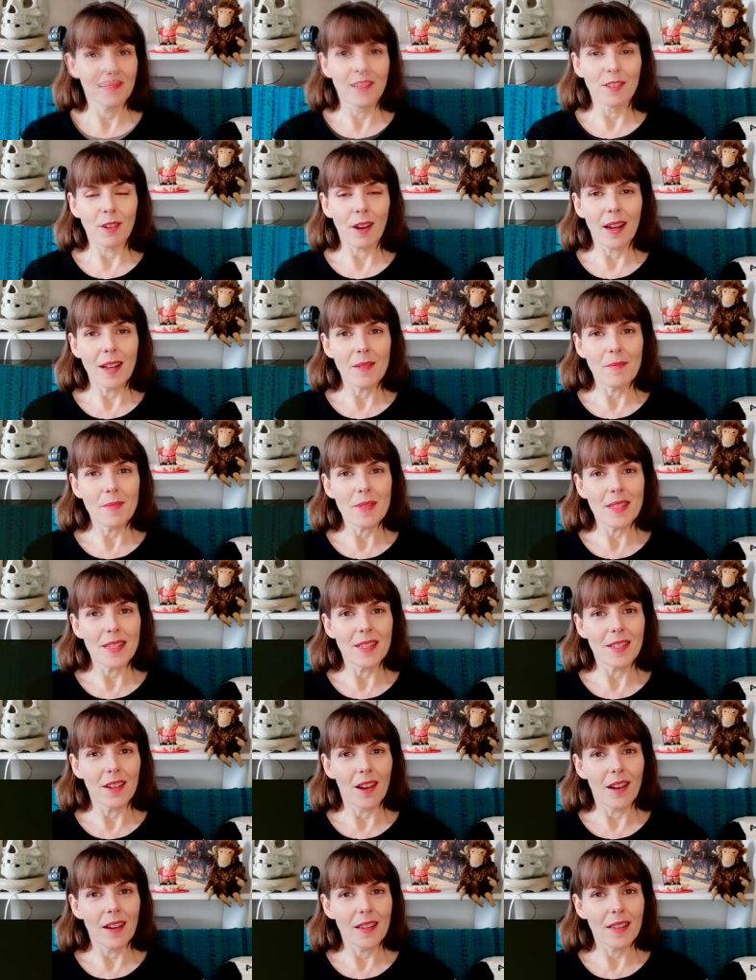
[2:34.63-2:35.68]
Graham's
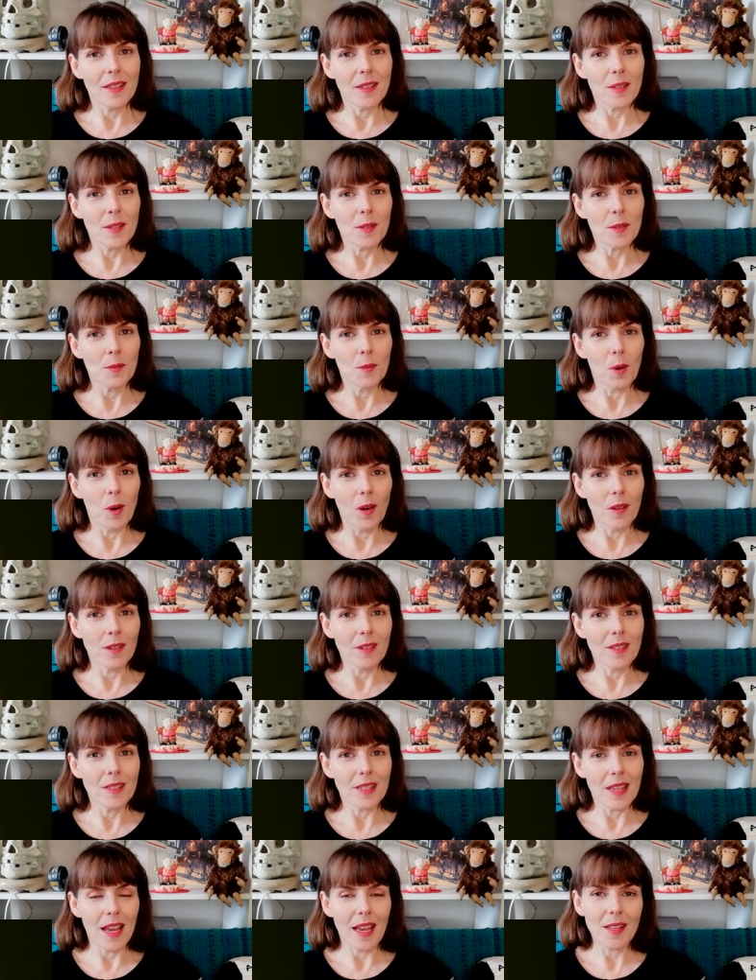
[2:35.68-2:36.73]
dying
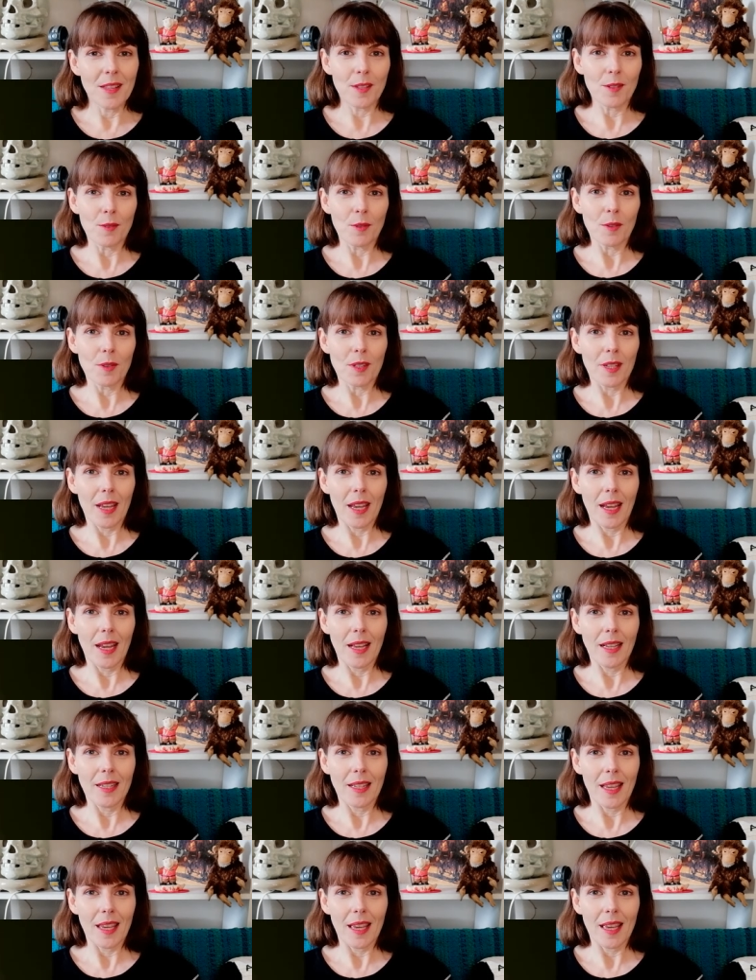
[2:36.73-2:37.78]
swan dance
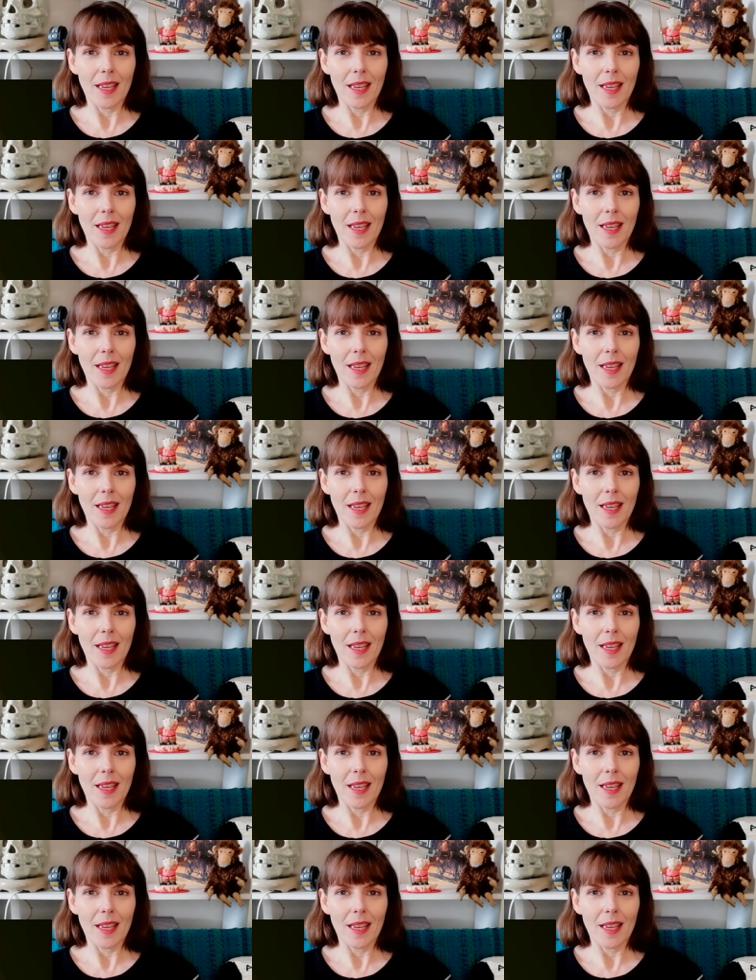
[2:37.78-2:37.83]
routine